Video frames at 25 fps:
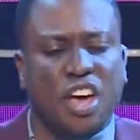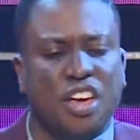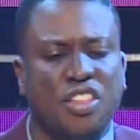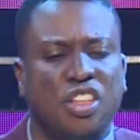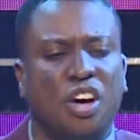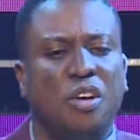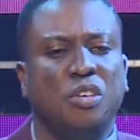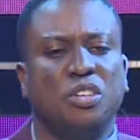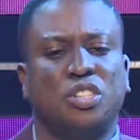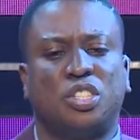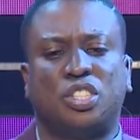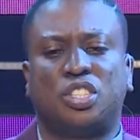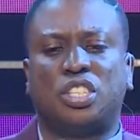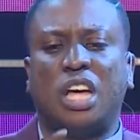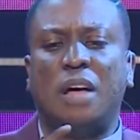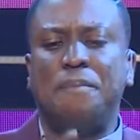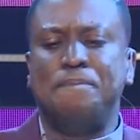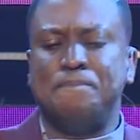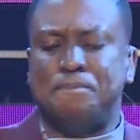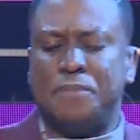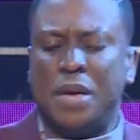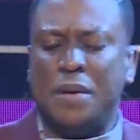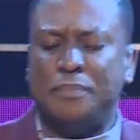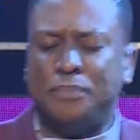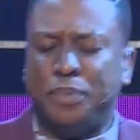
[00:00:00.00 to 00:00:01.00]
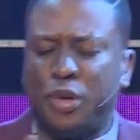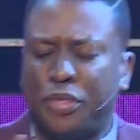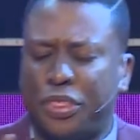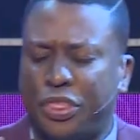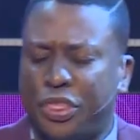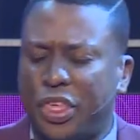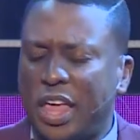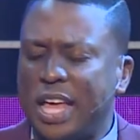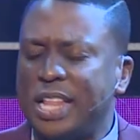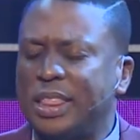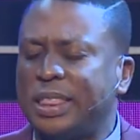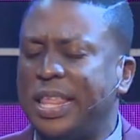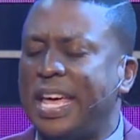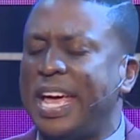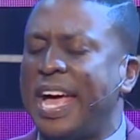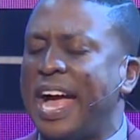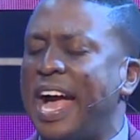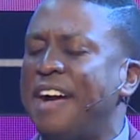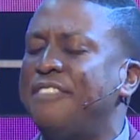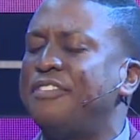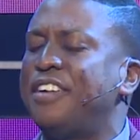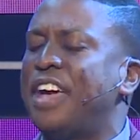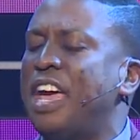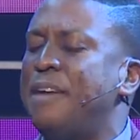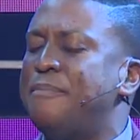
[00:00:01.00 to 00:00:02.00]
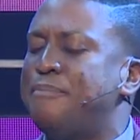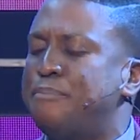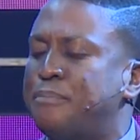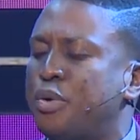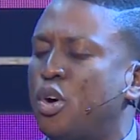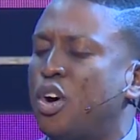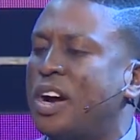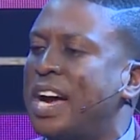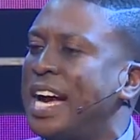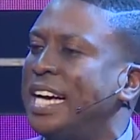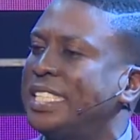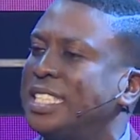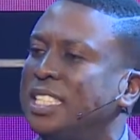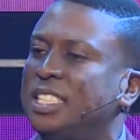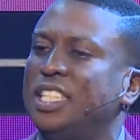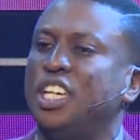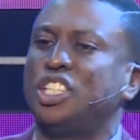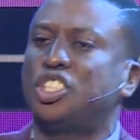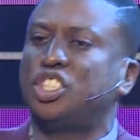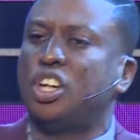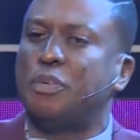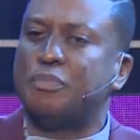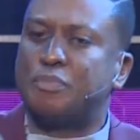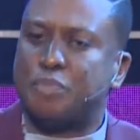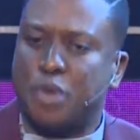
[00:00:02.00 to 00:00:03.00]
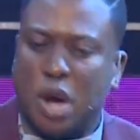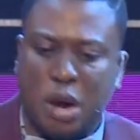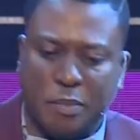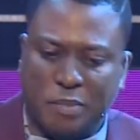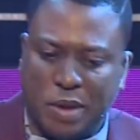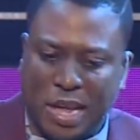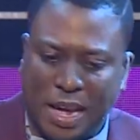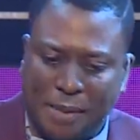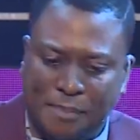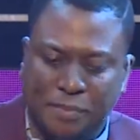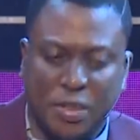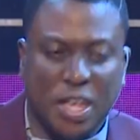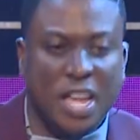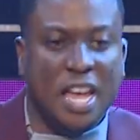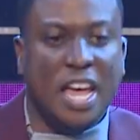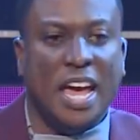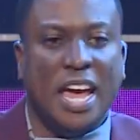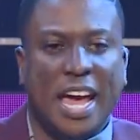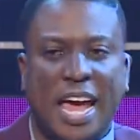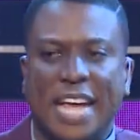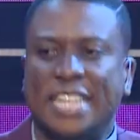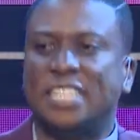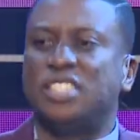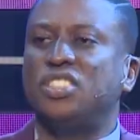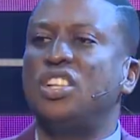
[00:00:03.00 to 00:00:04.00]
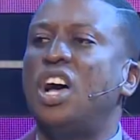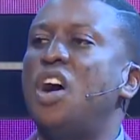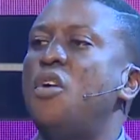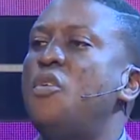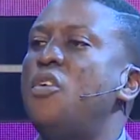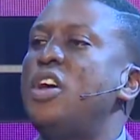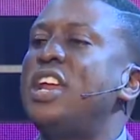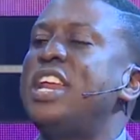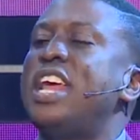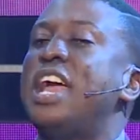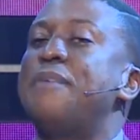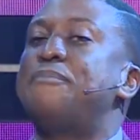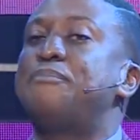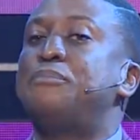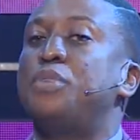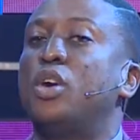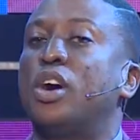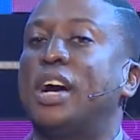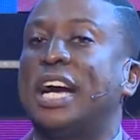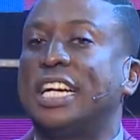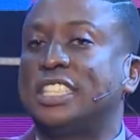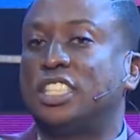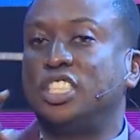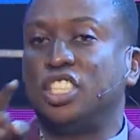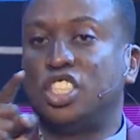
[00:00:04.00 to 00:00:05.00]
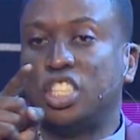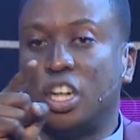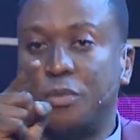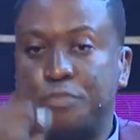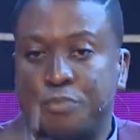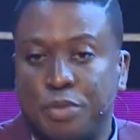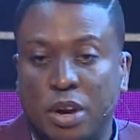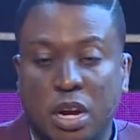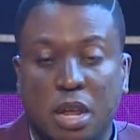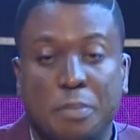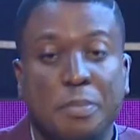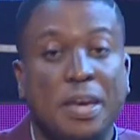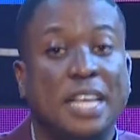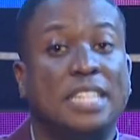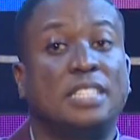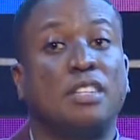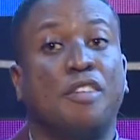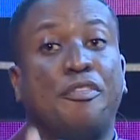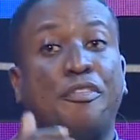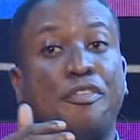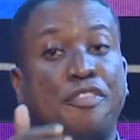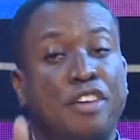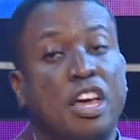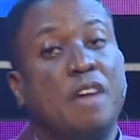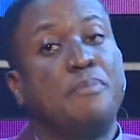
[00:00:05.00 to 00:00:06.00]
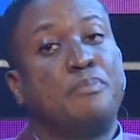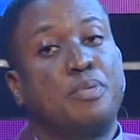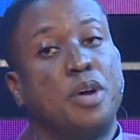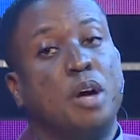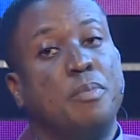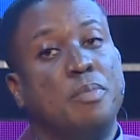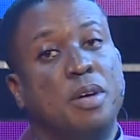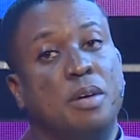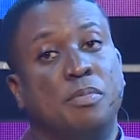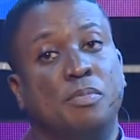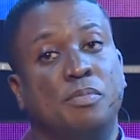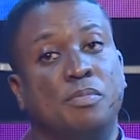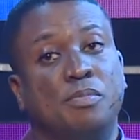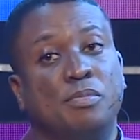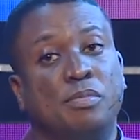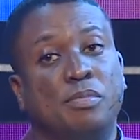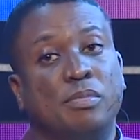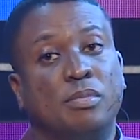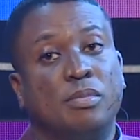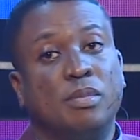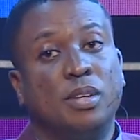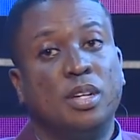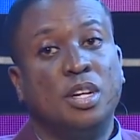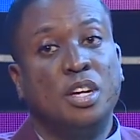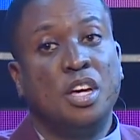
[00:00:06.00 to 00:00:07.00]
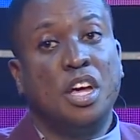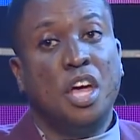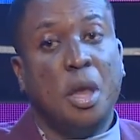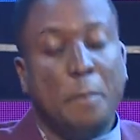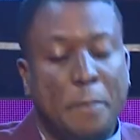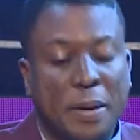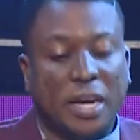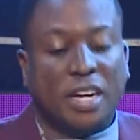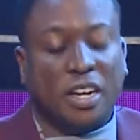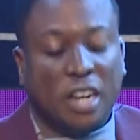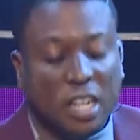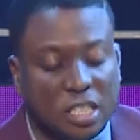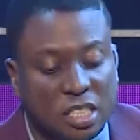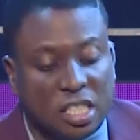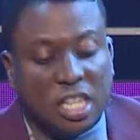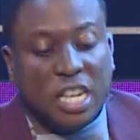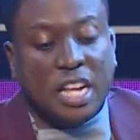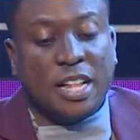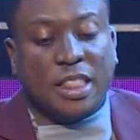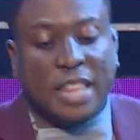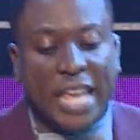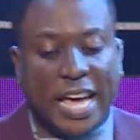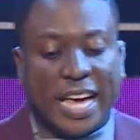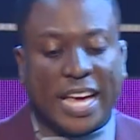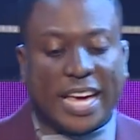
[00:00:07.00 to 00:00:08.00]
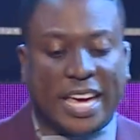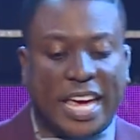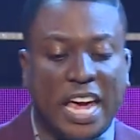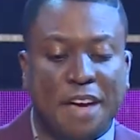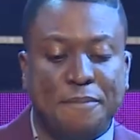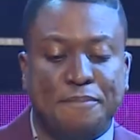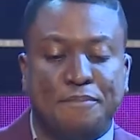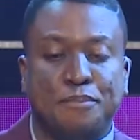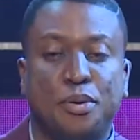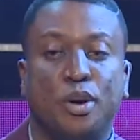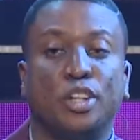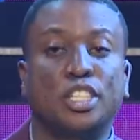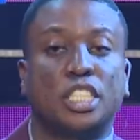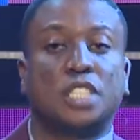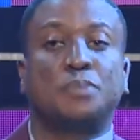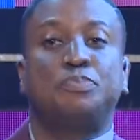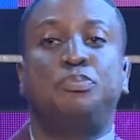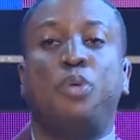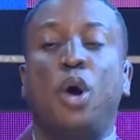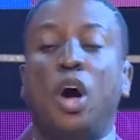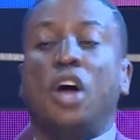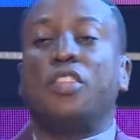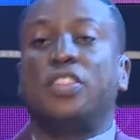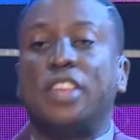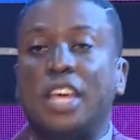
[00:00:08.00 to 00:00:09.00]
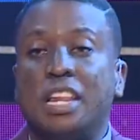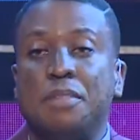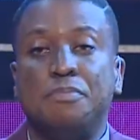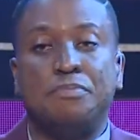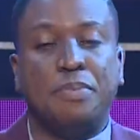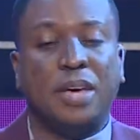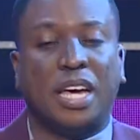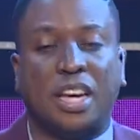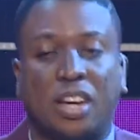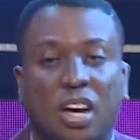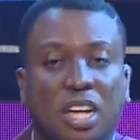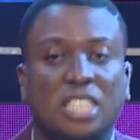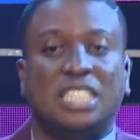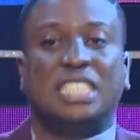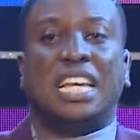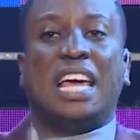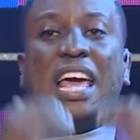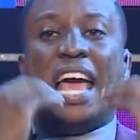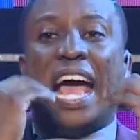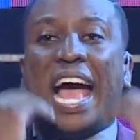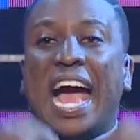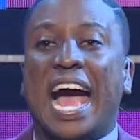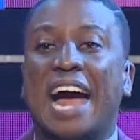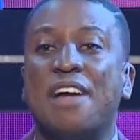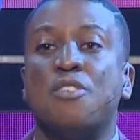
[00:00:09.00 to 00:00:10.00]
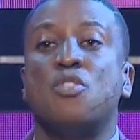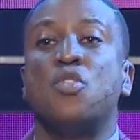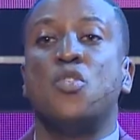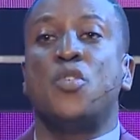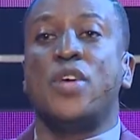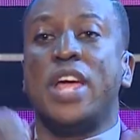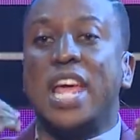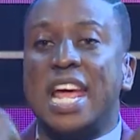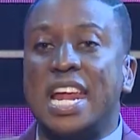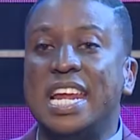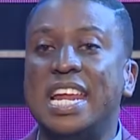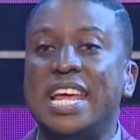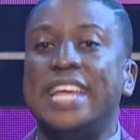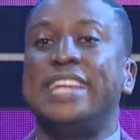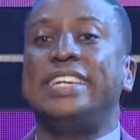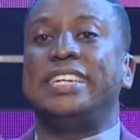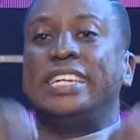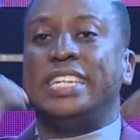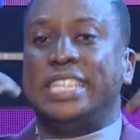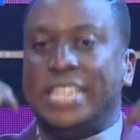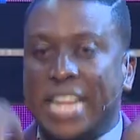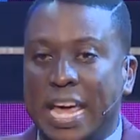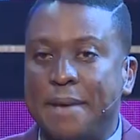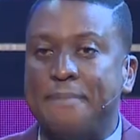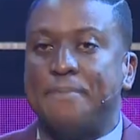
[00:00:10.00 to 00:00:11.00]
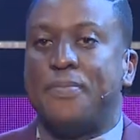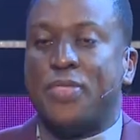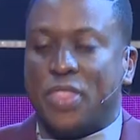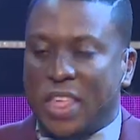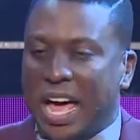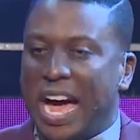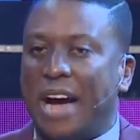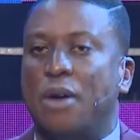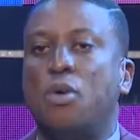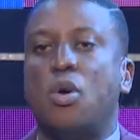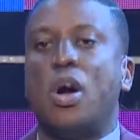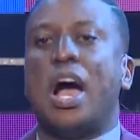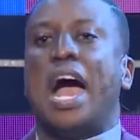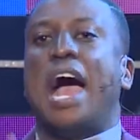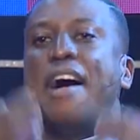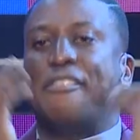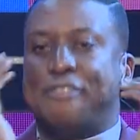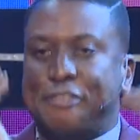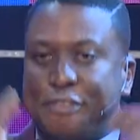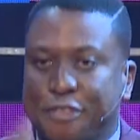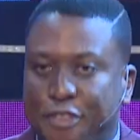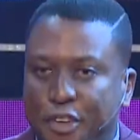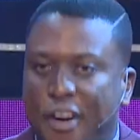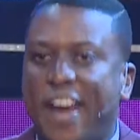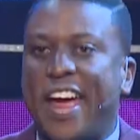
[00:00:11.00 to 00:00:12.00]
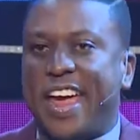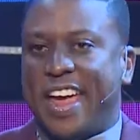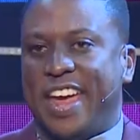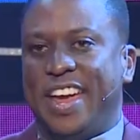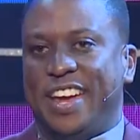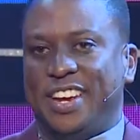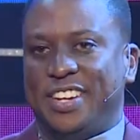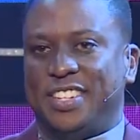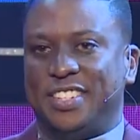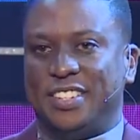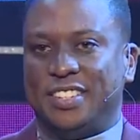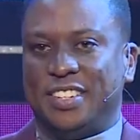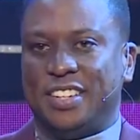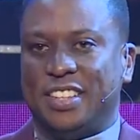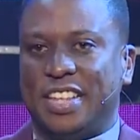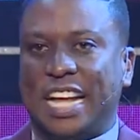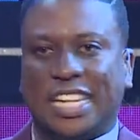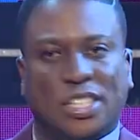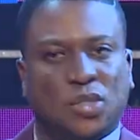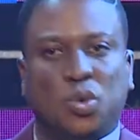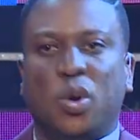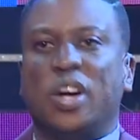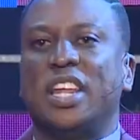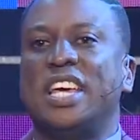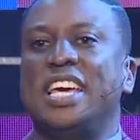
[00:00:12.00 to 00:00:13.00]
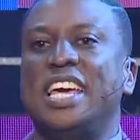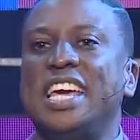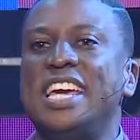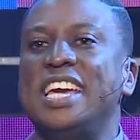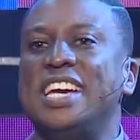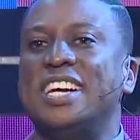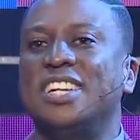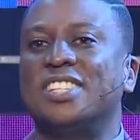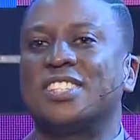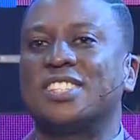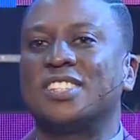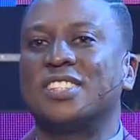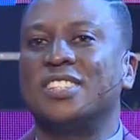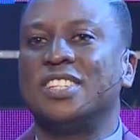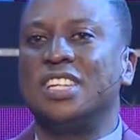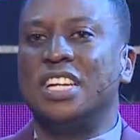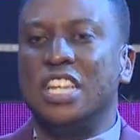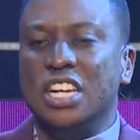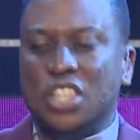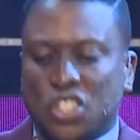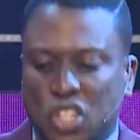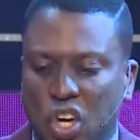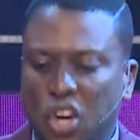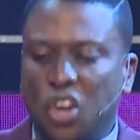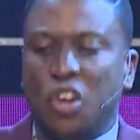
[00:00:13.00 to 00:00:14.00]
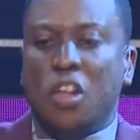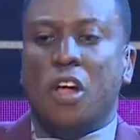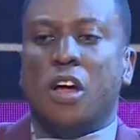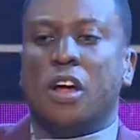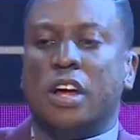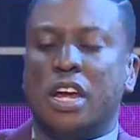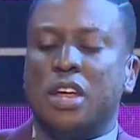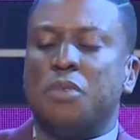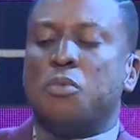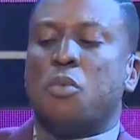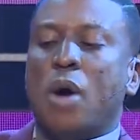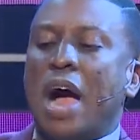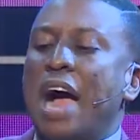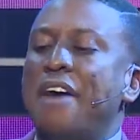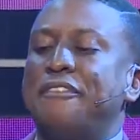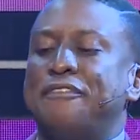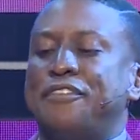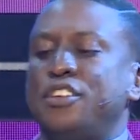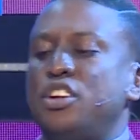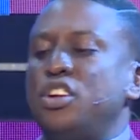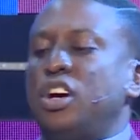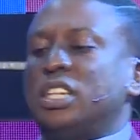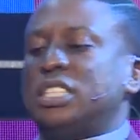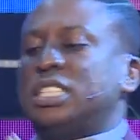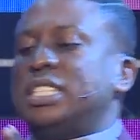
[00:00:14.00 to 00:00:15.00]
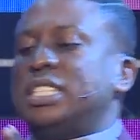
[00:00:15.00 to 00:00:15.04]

you know, some people think they have a procrastination problem. It's not really a procrastination problem, it's a fear problem. Because they keep postponing because they are really deep down afraid. That's what it is. So, why have you not